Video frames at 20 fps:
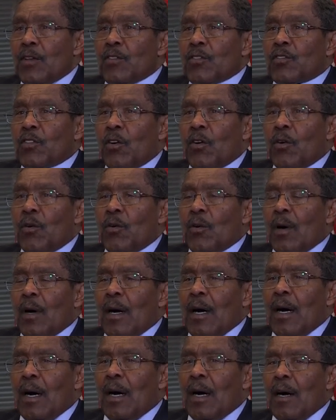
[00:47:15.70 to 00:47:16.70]

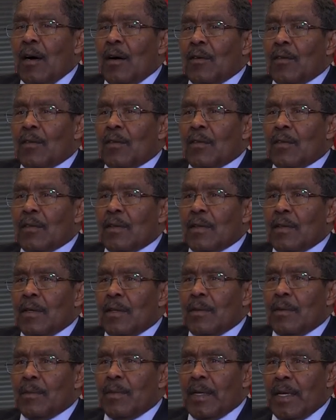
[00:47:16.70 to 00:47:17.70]
So
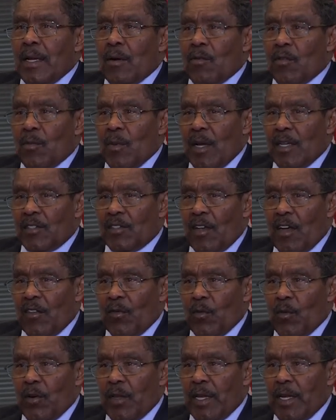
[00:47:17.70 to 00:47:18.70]
beginning with my
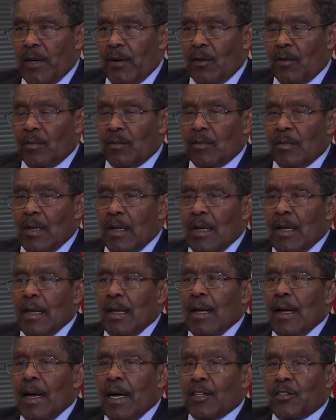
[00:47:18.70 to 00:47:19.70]
sophomore year,
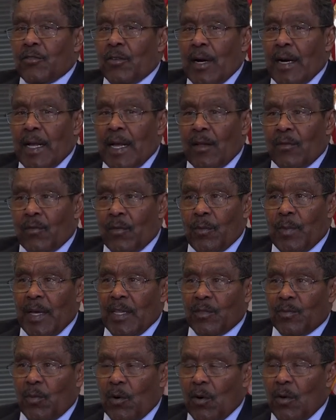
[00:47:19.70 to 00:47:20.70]
I tried out for
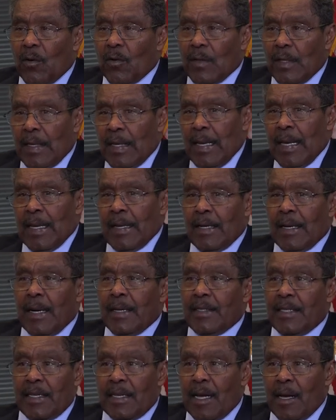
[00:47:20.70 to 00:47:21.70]
baseball. And
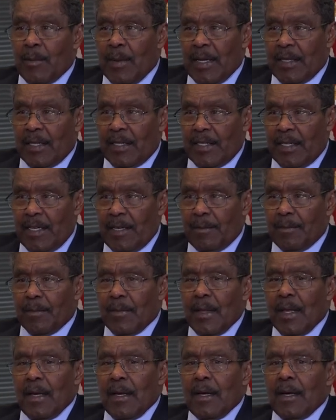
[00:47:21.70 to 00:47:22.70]
I did not make the team.
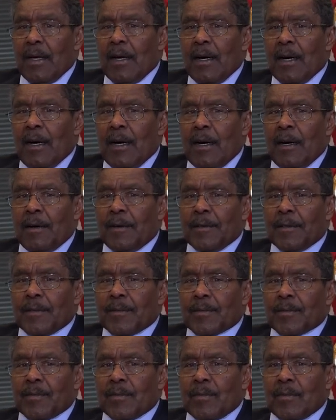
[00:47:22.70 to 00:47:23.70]

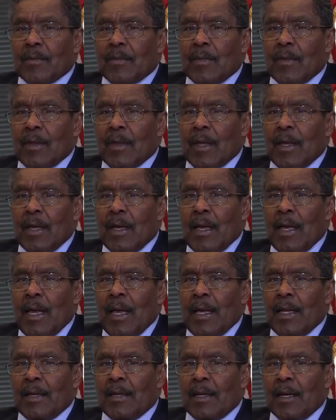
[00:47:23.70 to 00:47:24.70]
I
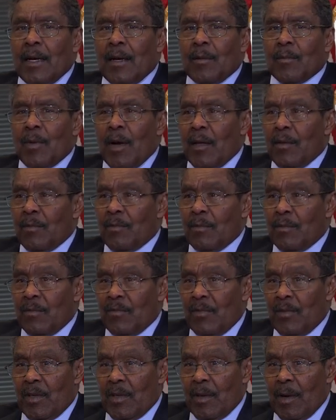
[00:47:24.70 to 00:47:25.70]

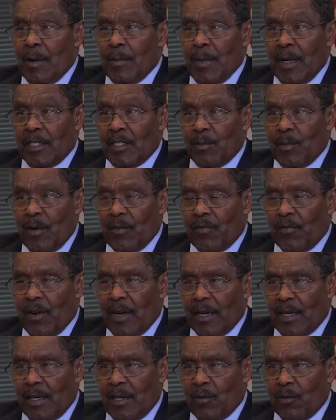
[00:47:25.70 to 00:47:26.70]
mentioned my
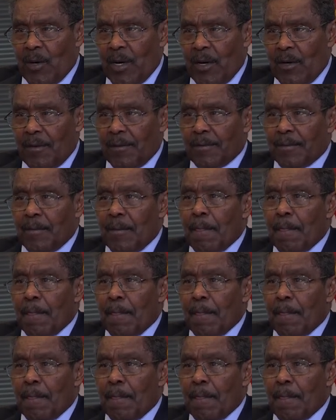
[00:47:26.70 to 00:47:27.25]
friend Clint Ware.